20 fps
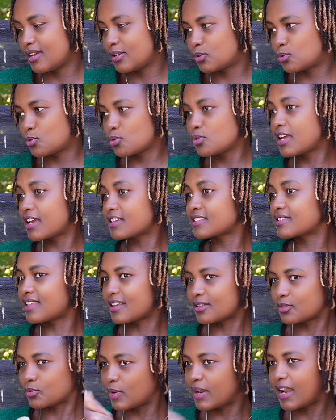two years,
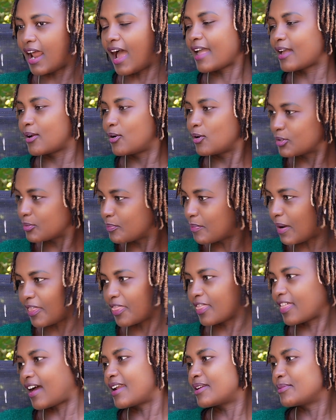that's when I got my
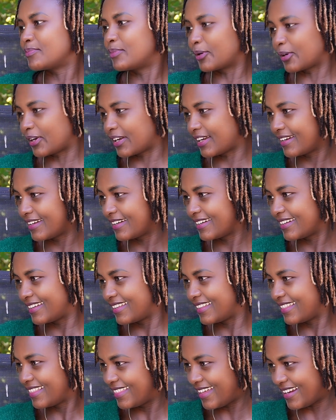third born. Oh, you
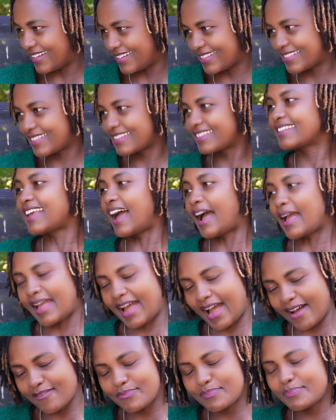have I
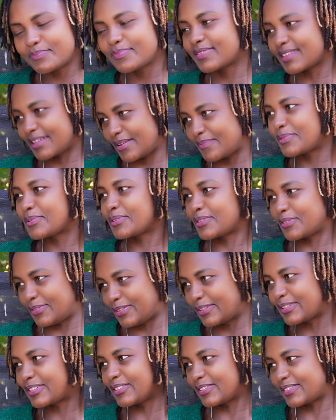have children. three
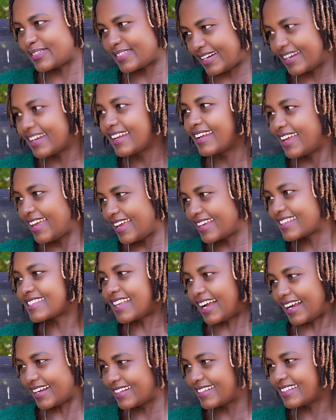beautiful have children.
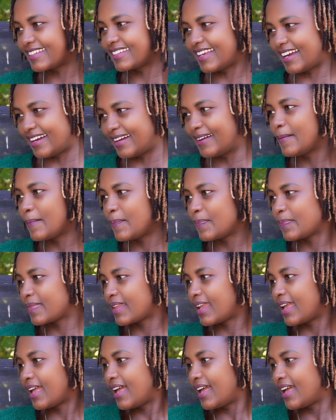Exactly, yes, yes. yeah.
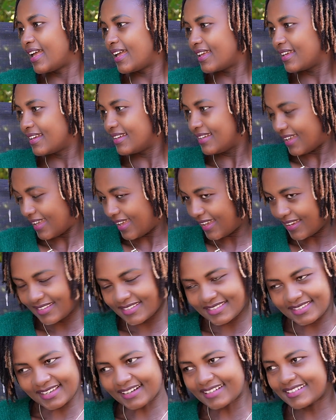Beautiful family.
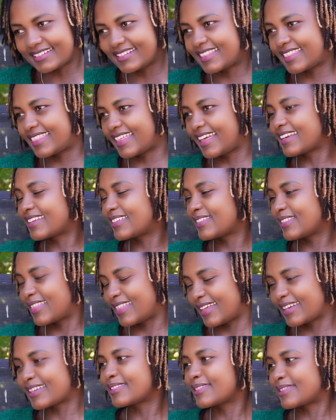Exactly. Thank you.
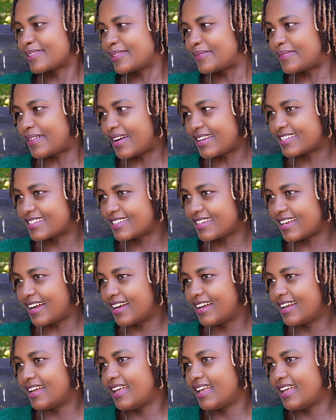Thank yes, you so much. Yeah.